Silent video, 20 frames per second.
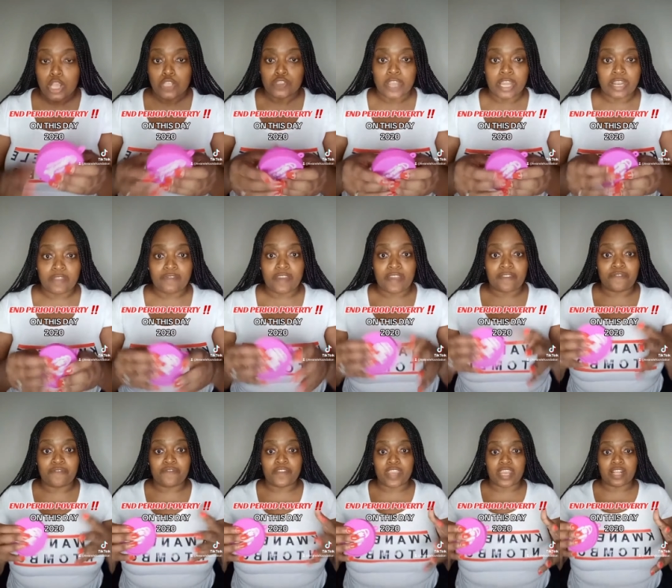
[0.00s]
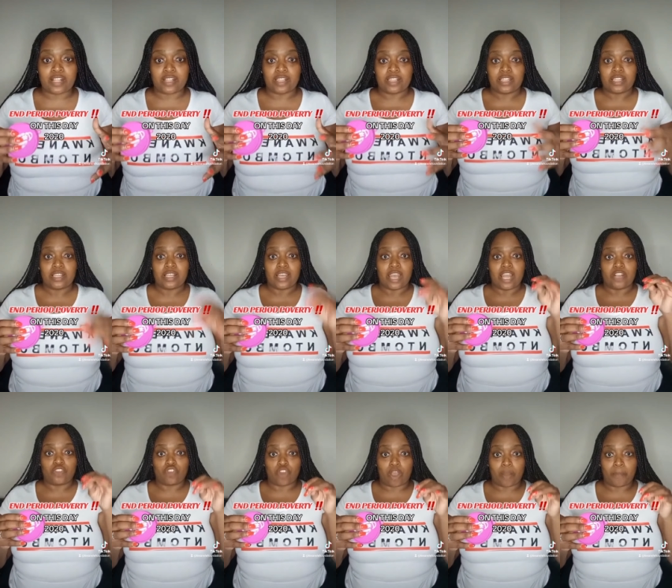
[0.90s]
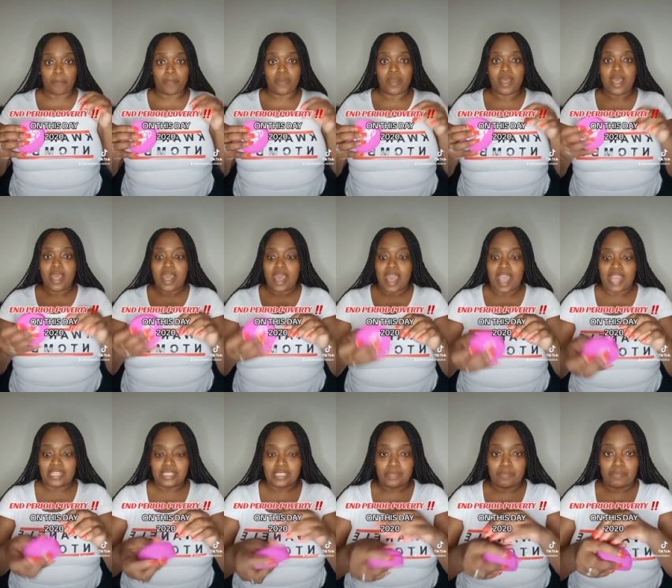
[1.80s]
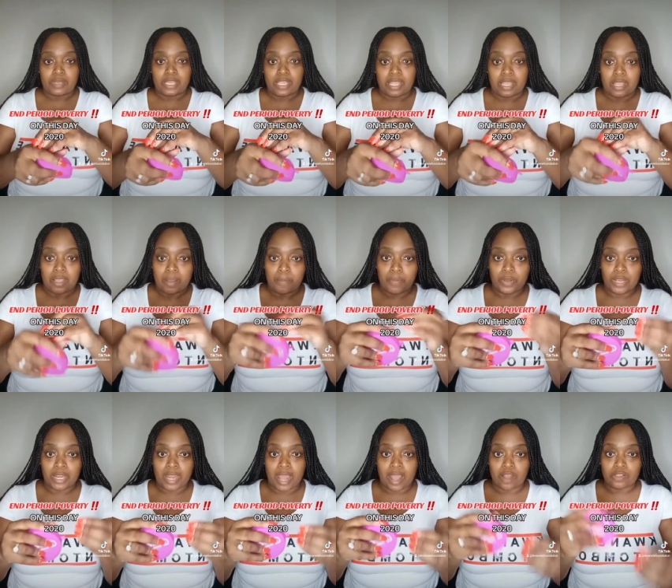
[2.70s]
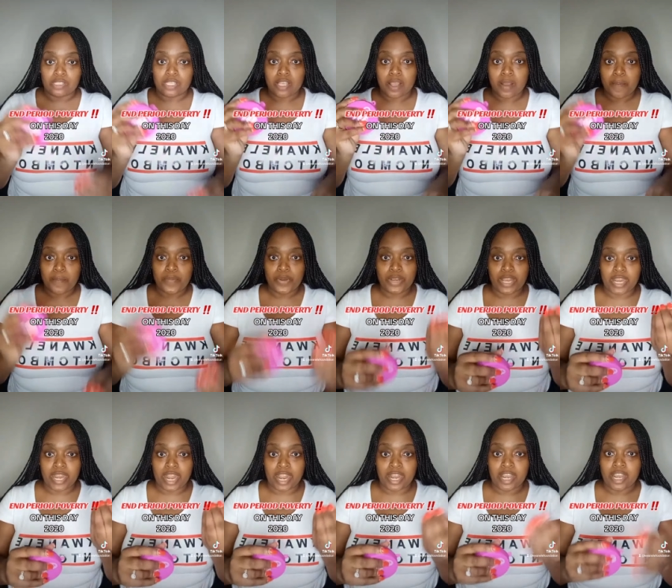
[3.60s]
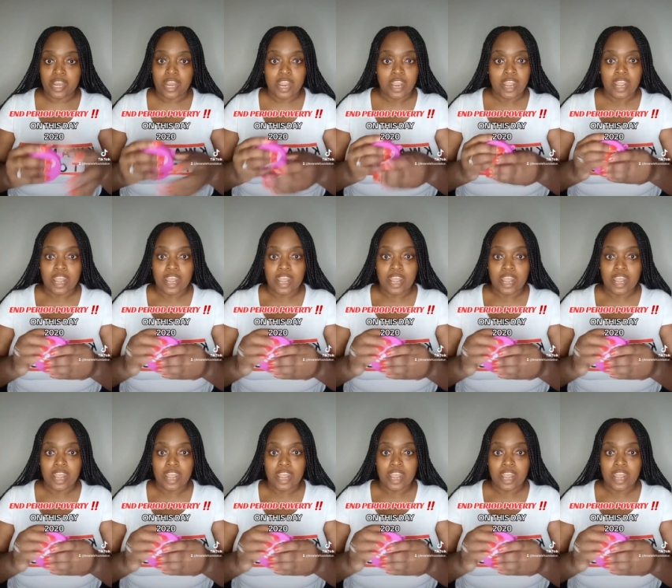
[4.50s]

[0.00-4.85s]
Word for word: So that if I feel a drop, I simply pull it out, put it in,